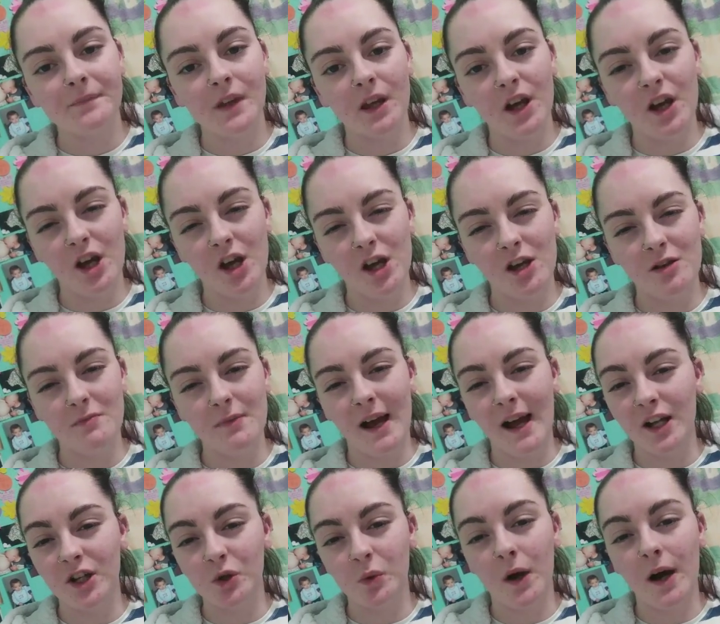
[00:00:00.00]
I
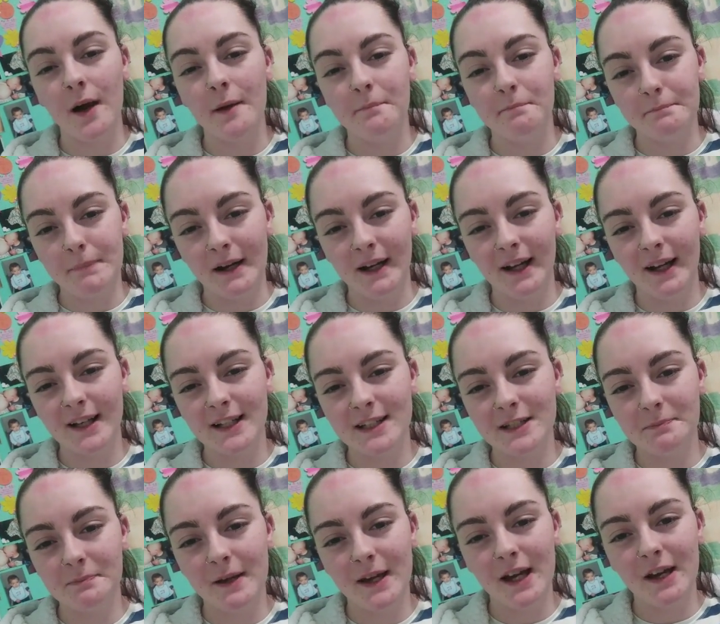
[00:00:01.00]
had quite a bad
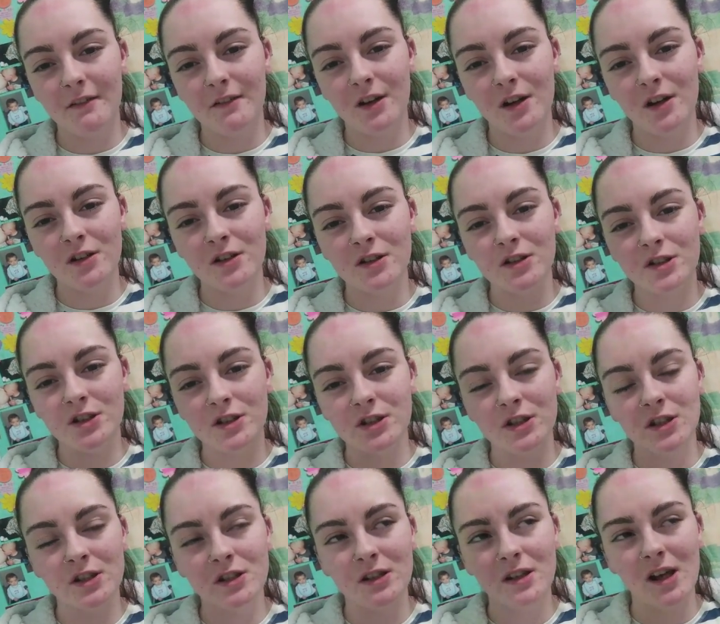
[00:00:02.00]

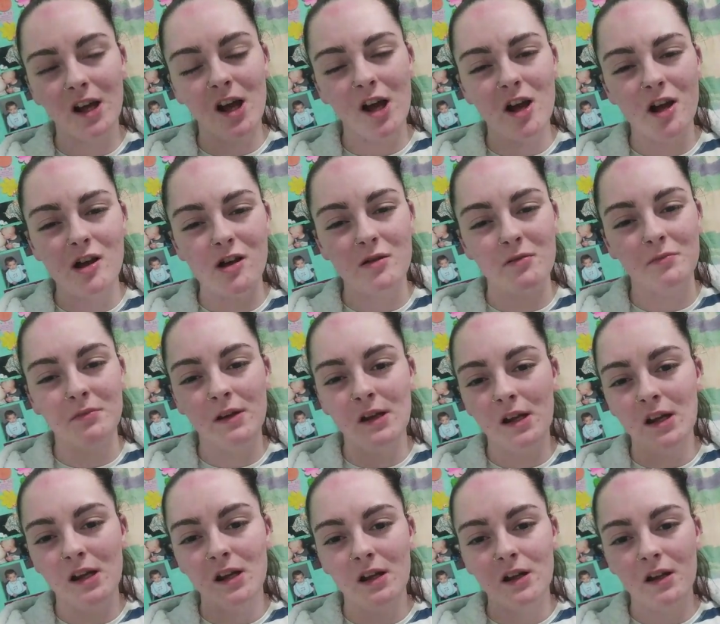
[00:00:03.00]
experience. It
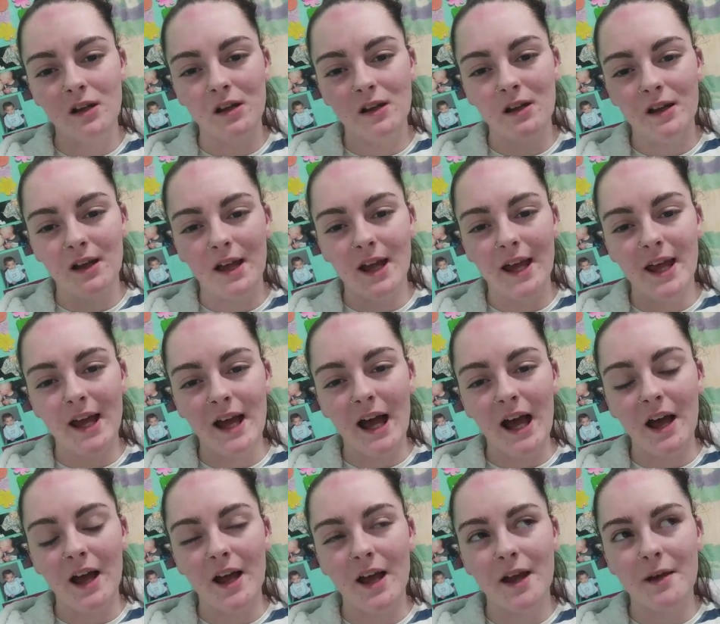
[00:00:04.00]

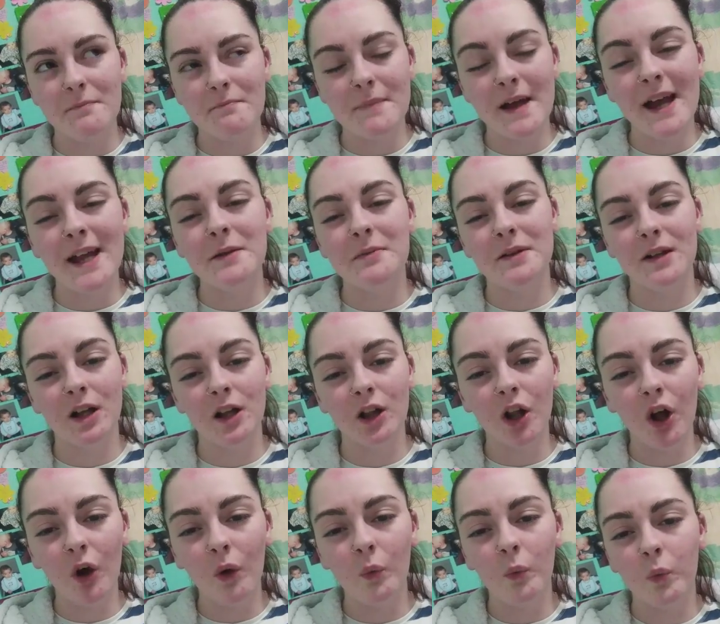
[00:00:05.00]
made me a
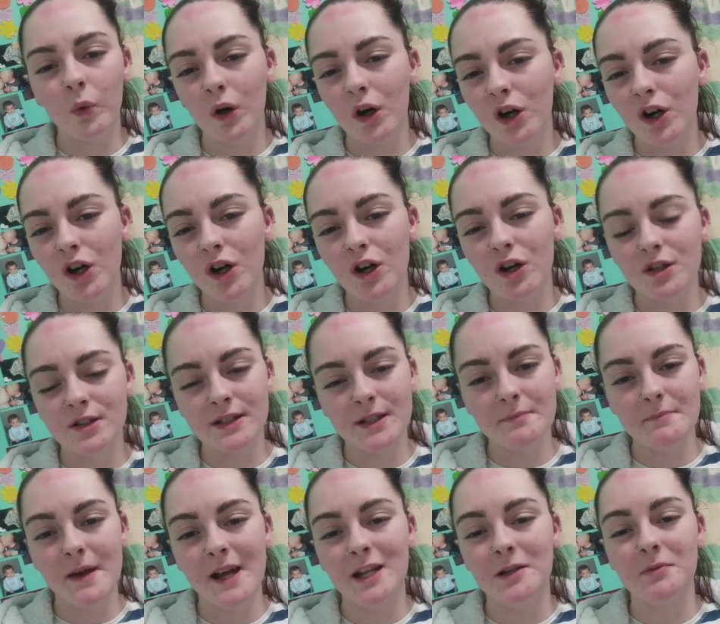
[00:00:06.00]
lot worse. It
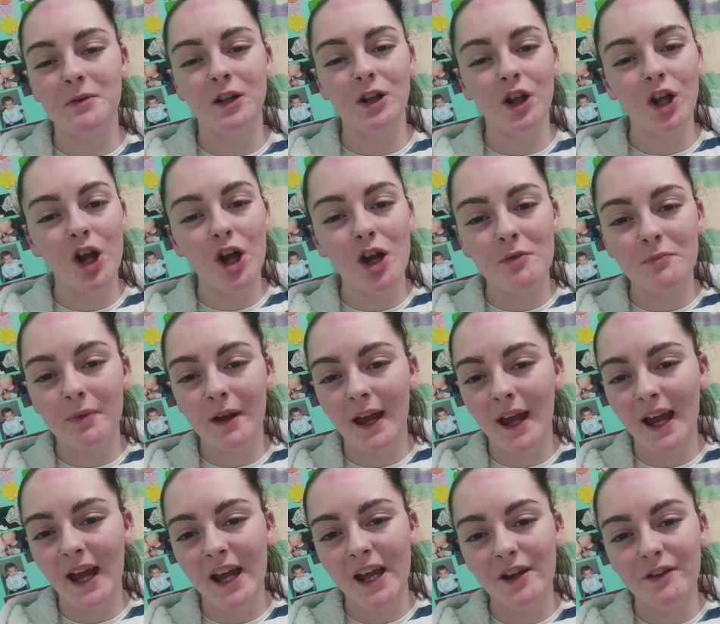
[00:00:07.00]
made me learn
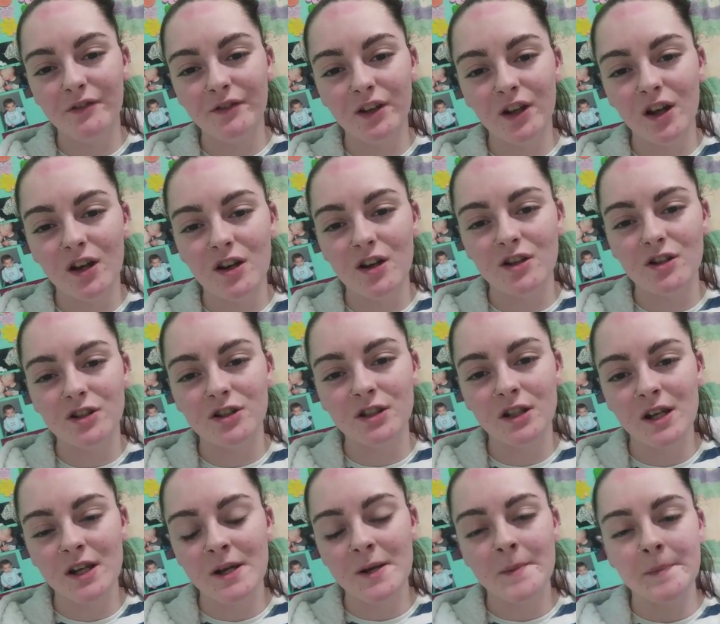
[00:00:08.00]
behaviours.
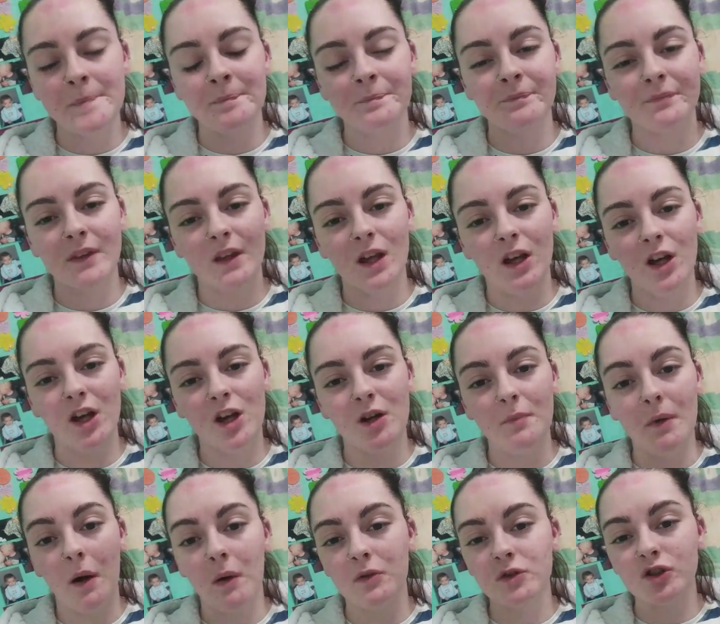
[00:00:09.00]

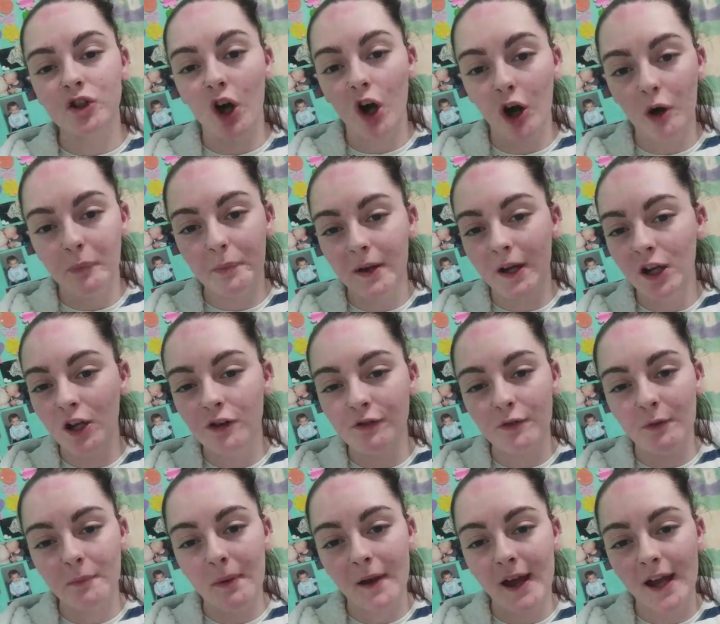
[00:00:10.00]
I was copying
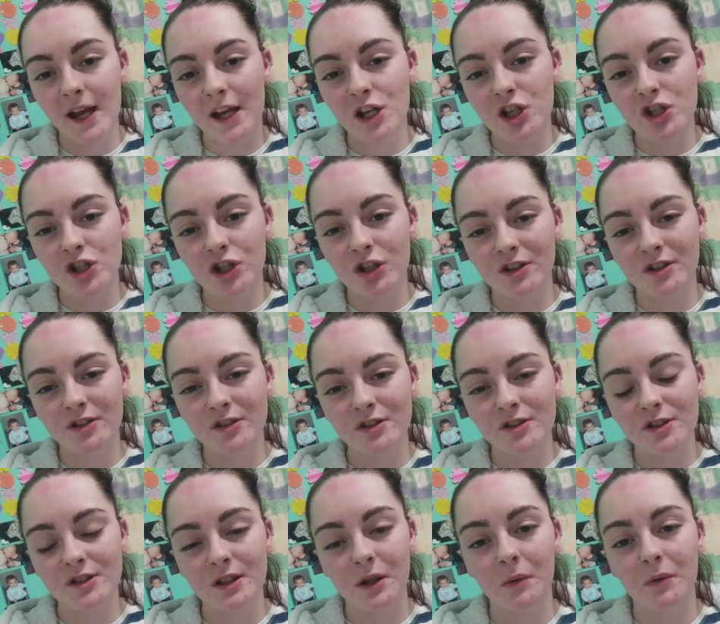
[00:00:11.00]
other
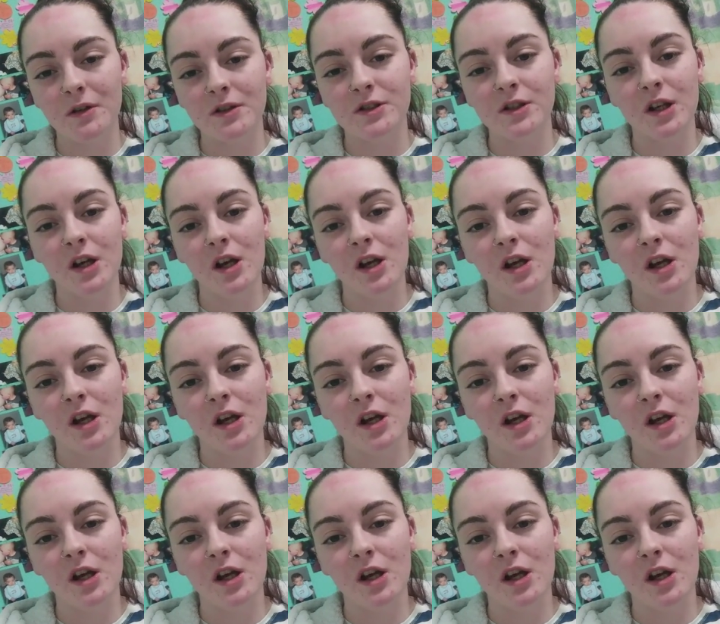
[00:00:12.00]
patients. I was